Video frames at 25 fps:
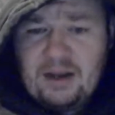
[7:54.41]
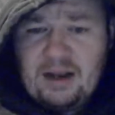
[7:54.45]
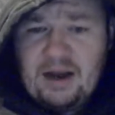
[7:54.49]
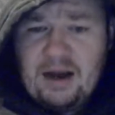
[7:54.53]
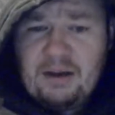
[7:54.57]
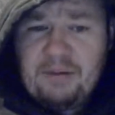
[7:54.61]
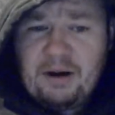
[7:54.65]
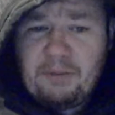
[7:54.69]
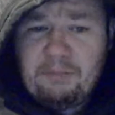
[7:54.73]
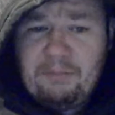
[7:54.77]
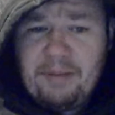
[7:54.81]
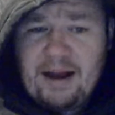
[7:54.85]

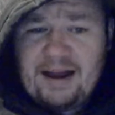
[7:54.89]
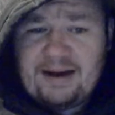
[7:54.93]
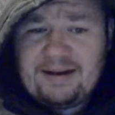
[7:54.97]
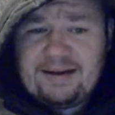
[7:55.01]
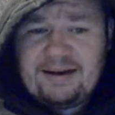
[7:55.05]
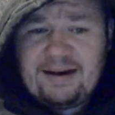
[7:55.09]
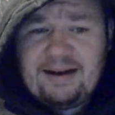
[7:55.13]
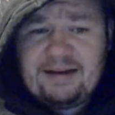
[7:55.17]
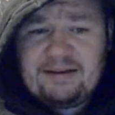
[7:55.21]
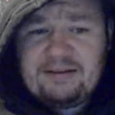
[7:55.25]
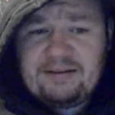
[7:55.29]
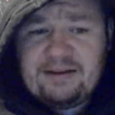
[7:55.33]
about
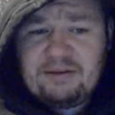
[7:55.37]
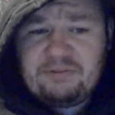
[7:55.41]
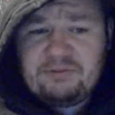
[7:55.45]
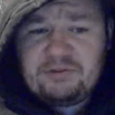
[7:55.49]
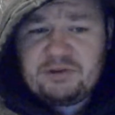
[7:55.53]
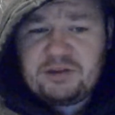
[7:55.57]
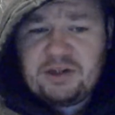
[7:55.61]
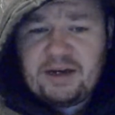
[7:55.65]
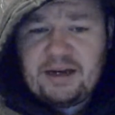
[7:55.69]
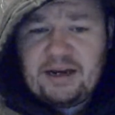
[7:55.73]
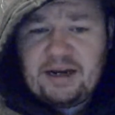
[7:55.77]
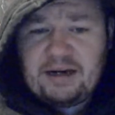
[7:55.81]
Pac and Death
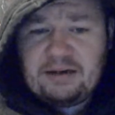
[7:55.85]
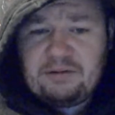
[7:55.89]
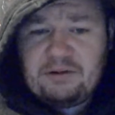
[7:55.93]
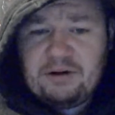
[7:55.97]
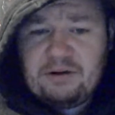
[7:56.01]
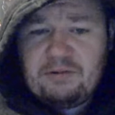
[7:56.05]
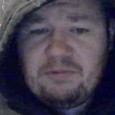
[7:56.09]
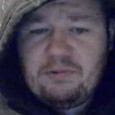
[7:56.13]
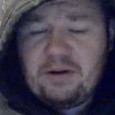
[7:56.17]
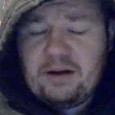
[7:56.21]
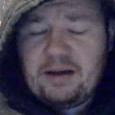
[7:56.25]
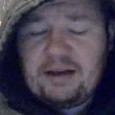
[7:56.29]

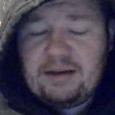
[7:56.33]
Triangle,